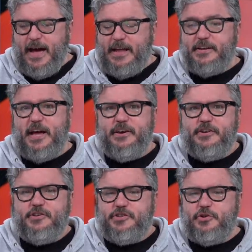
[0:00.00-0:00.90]
and
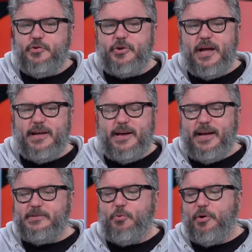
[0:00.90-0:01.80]
and so you it
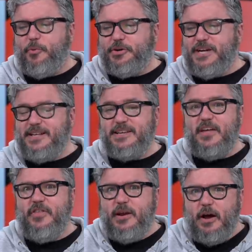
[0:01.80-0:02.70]
gets more and more tense
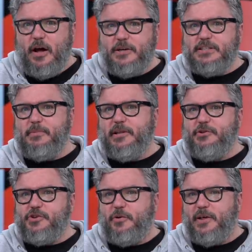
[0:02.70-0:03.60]
and then ultimately
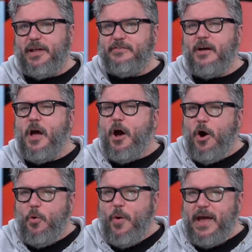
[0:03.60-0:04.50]
you start realizing
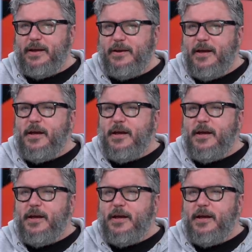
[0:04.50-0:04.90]
oh wait